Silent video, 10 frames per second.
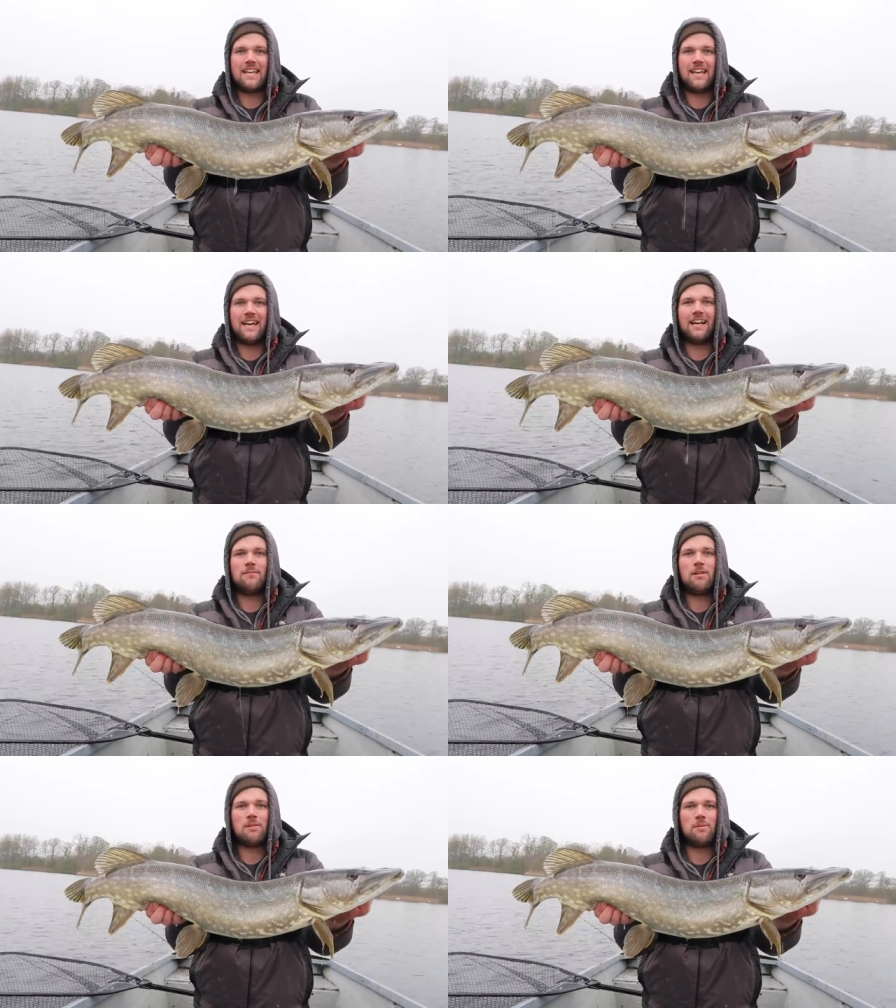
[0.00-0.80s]

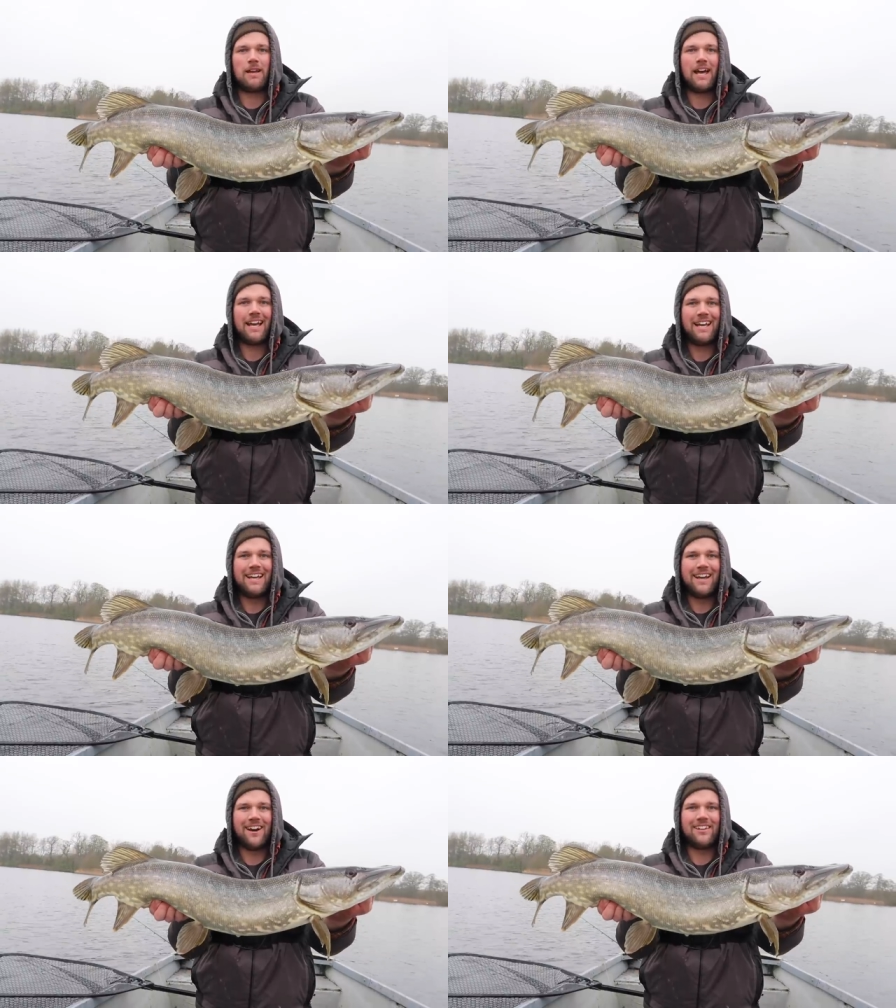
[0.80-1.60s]
Um, but yeah,
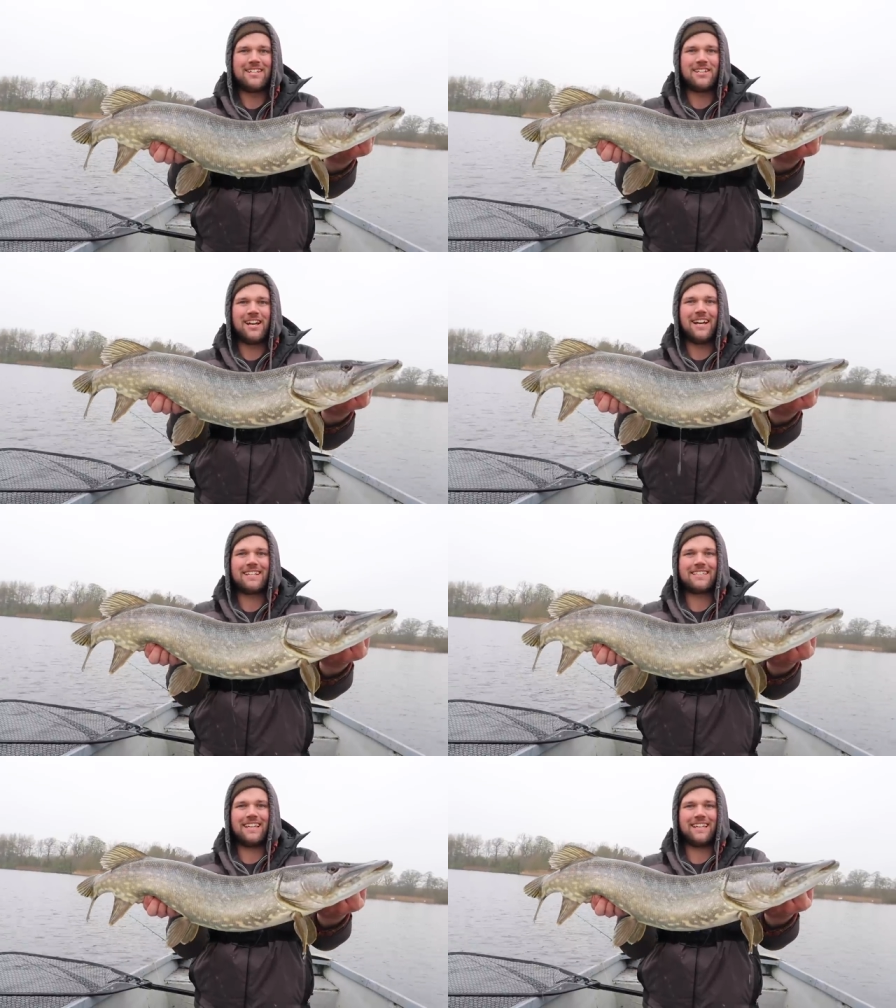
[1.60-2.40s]
on the
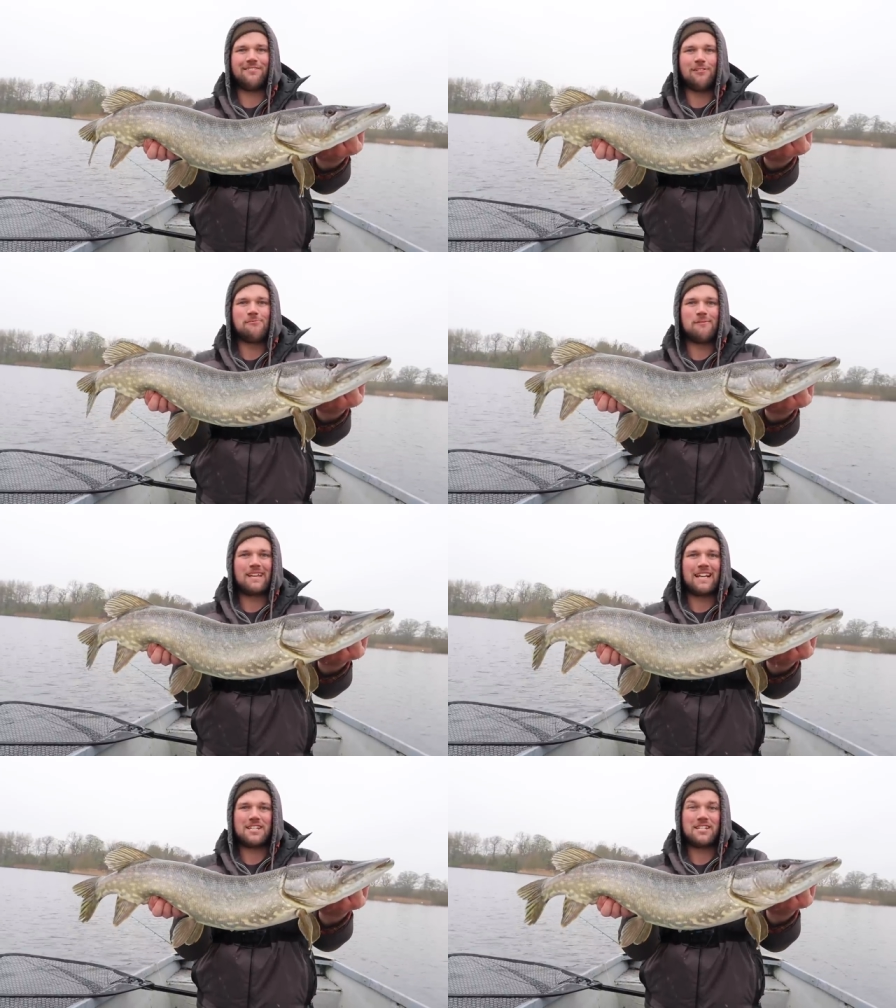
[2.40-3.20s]
jerks, when we've been
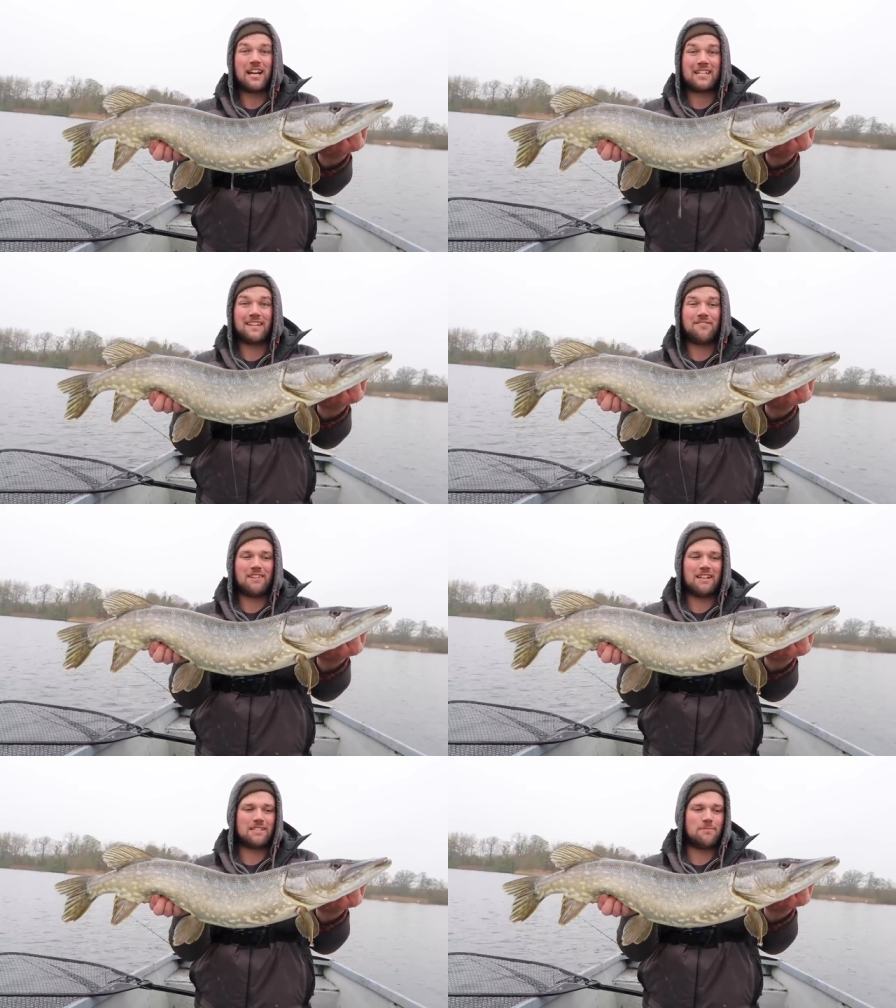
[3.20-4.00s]
catching jacks and
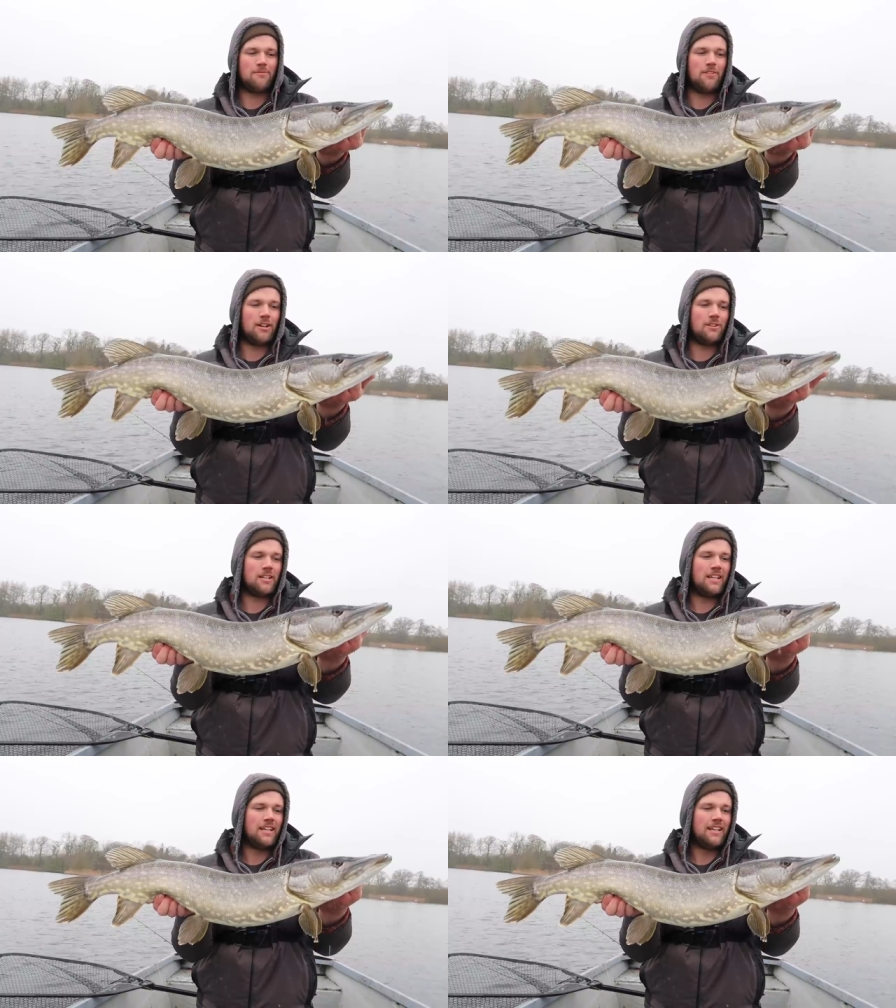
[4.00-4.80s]
everything else has been followed,
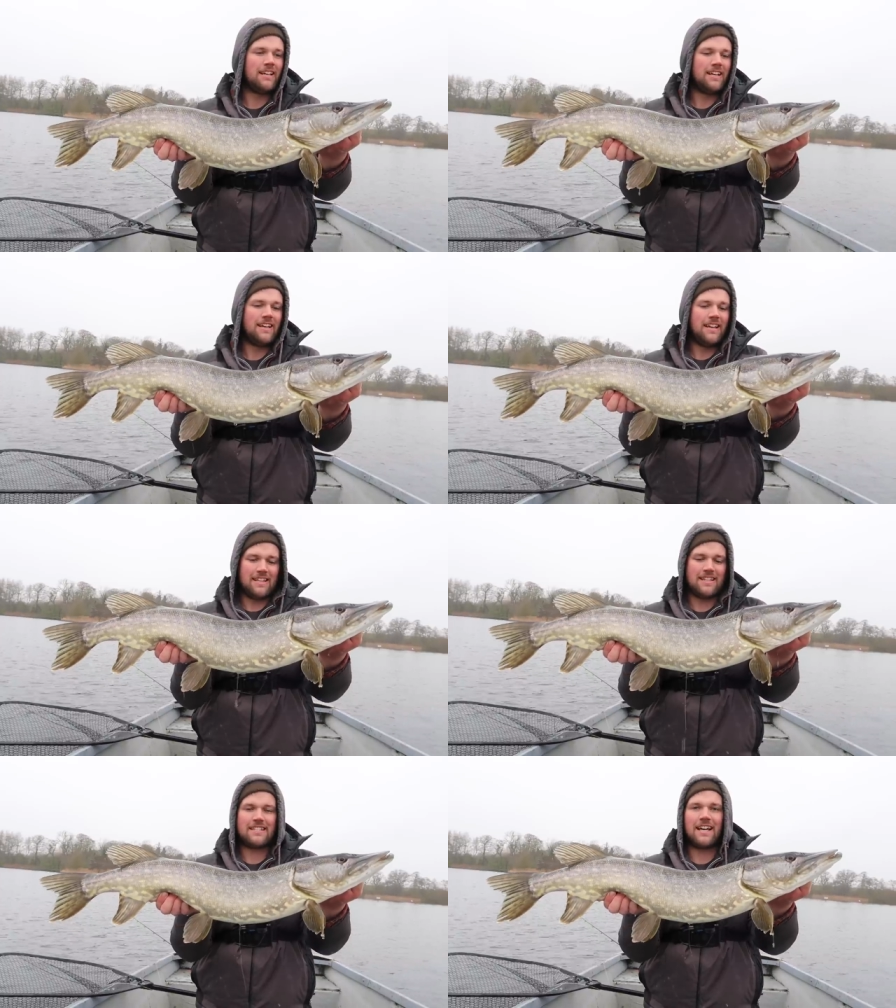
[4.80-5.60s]

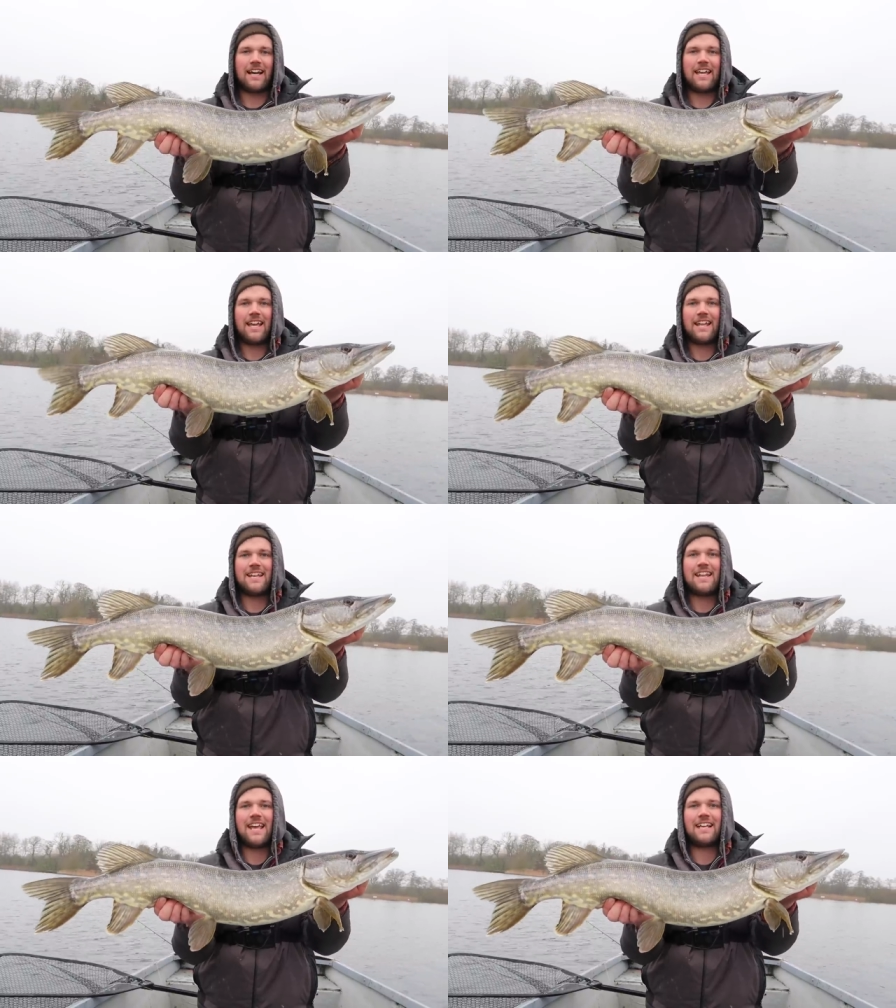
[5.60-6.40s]
this guy
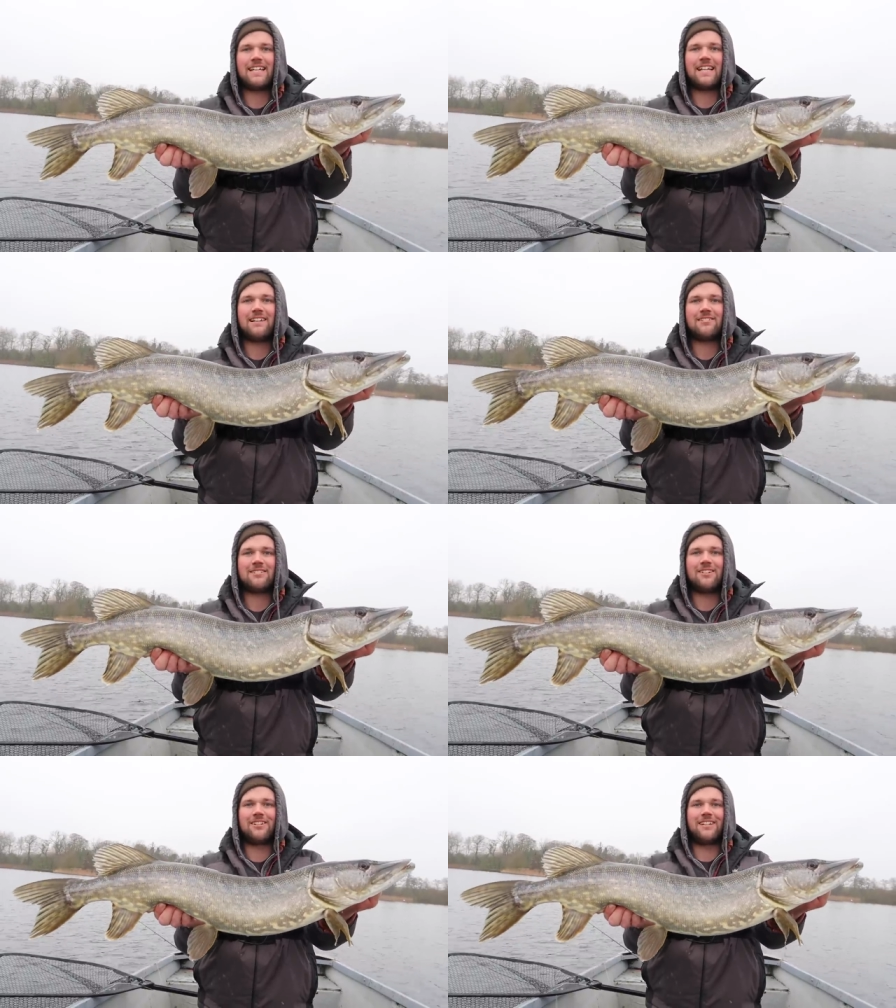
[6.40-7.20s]
nailed it. That was
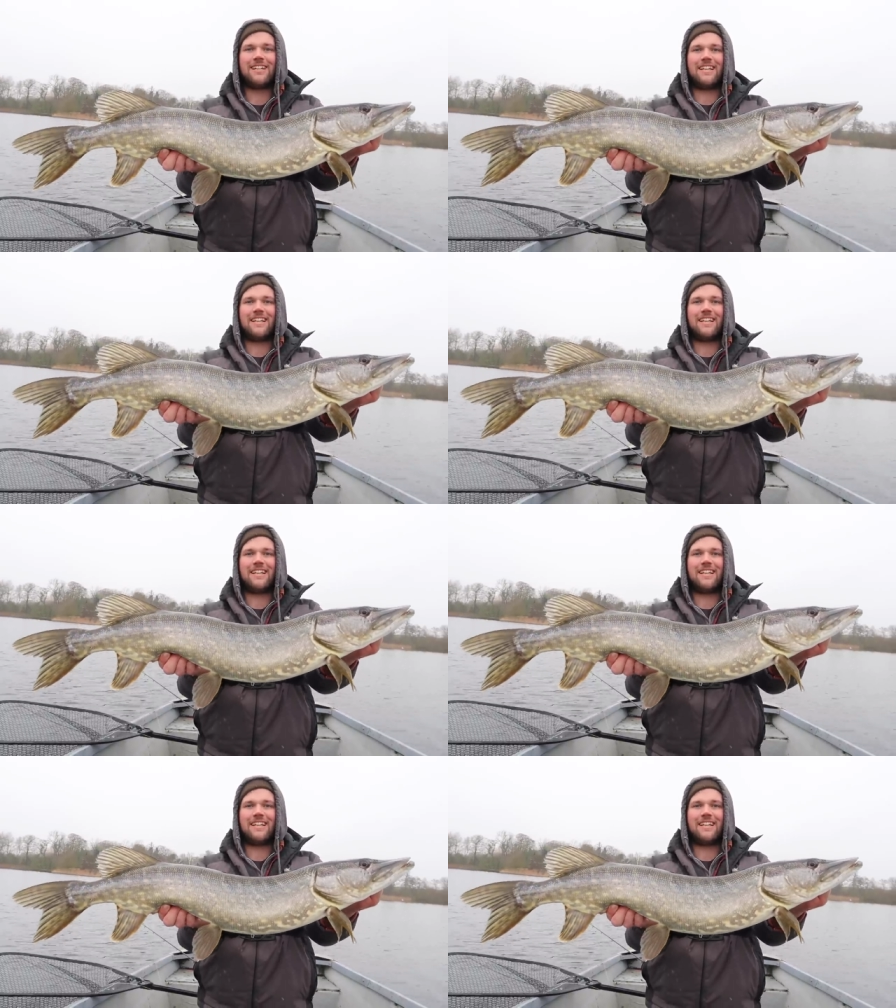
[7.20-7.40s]
so good.